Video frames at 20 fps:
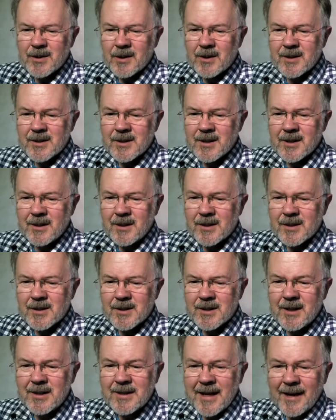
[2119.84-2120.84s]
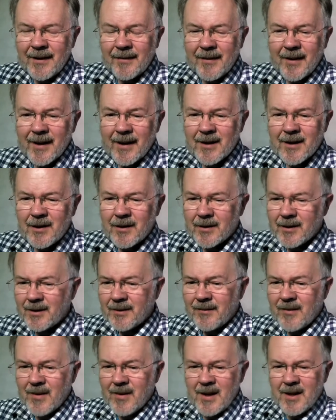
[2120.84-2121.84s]
you can see down there, can't you?
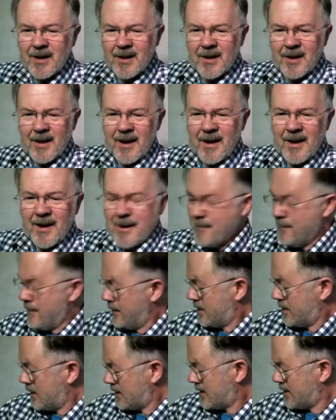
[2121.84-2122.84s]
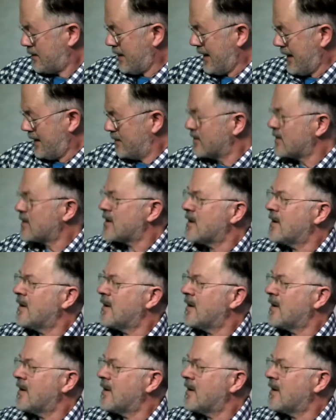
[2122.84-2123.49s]
Just about.